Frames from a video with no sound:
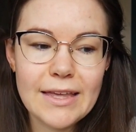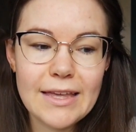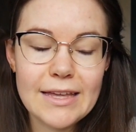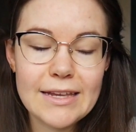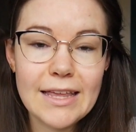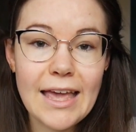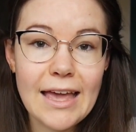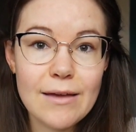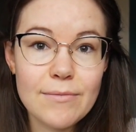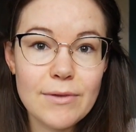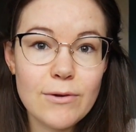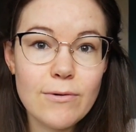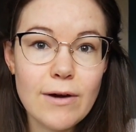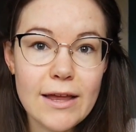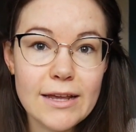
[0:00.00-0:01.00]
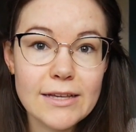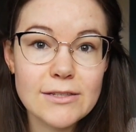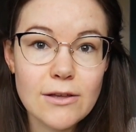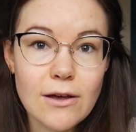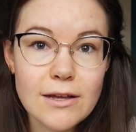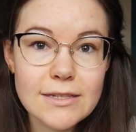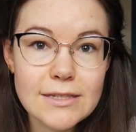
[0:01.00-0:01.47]
It can be quite
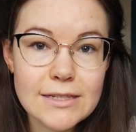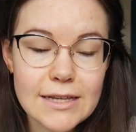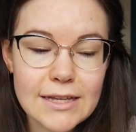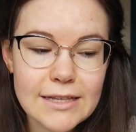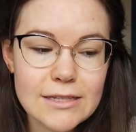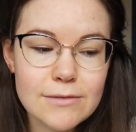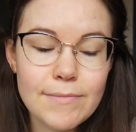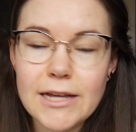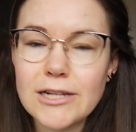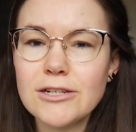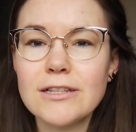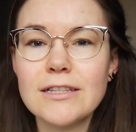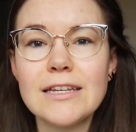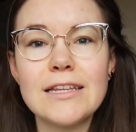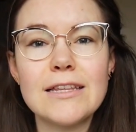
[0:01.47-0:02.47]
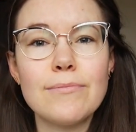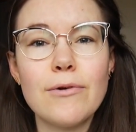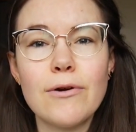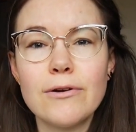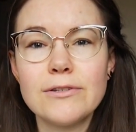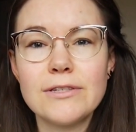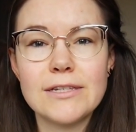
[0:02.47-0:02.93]
exhausting, especially the
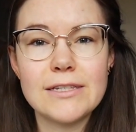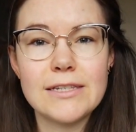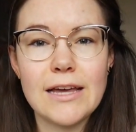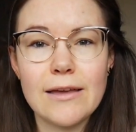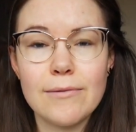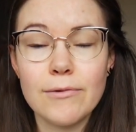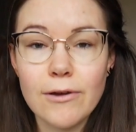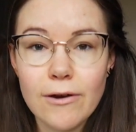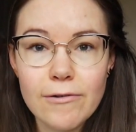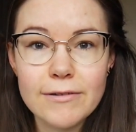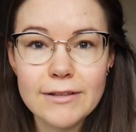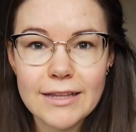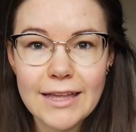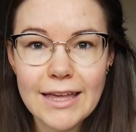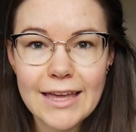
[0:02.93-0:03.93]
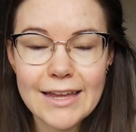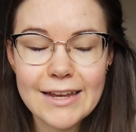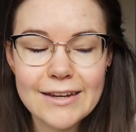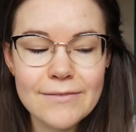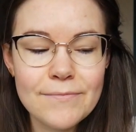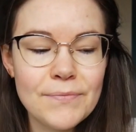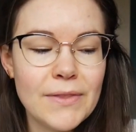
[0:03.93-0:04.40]
process I'm currently
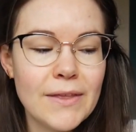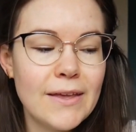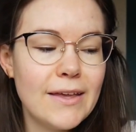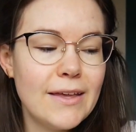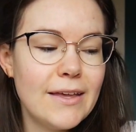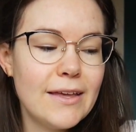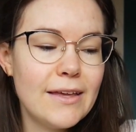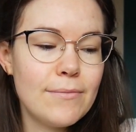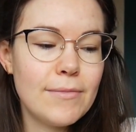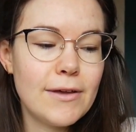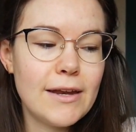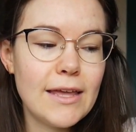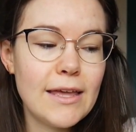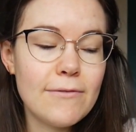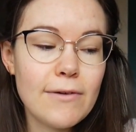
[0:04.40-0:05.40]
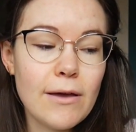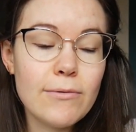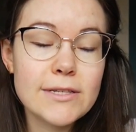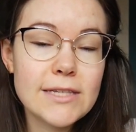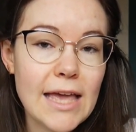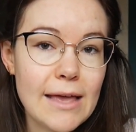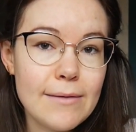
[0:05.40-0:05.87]
in. But if I
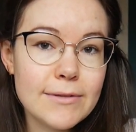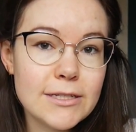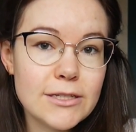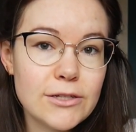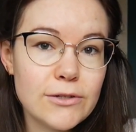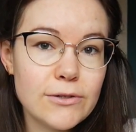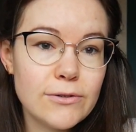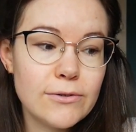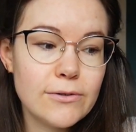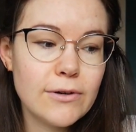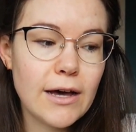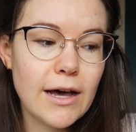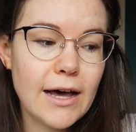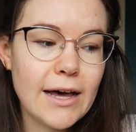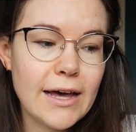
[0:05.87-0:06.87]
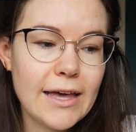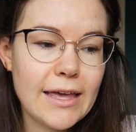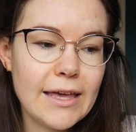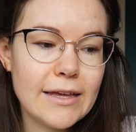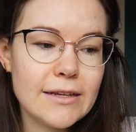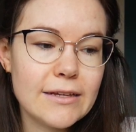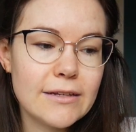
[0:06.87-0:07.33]
was able to,
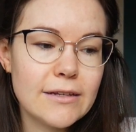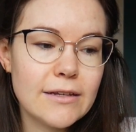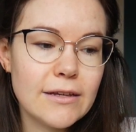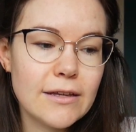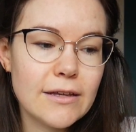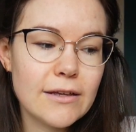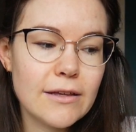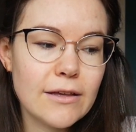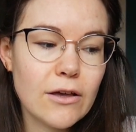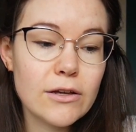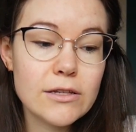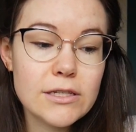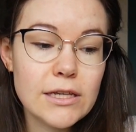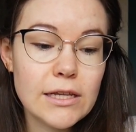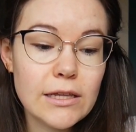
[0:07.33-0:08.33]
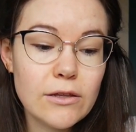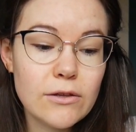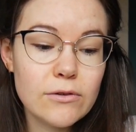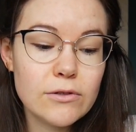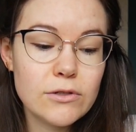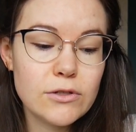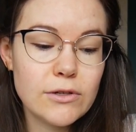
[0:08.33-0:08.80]
I
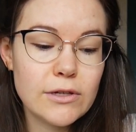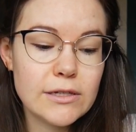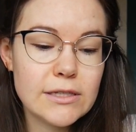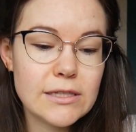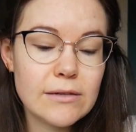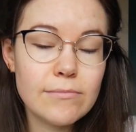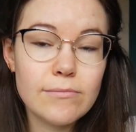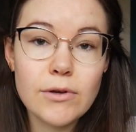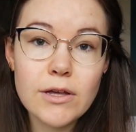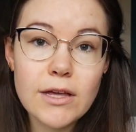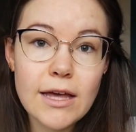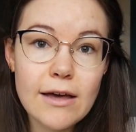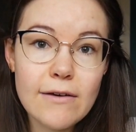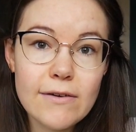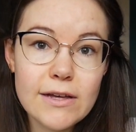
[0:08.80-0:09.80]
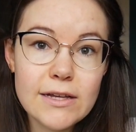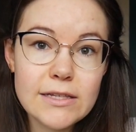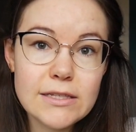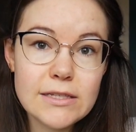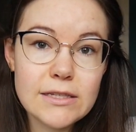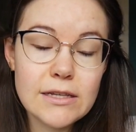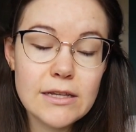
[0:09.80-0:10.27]
continued doing some book
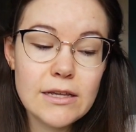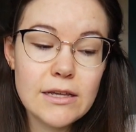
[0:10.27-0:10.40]
covers,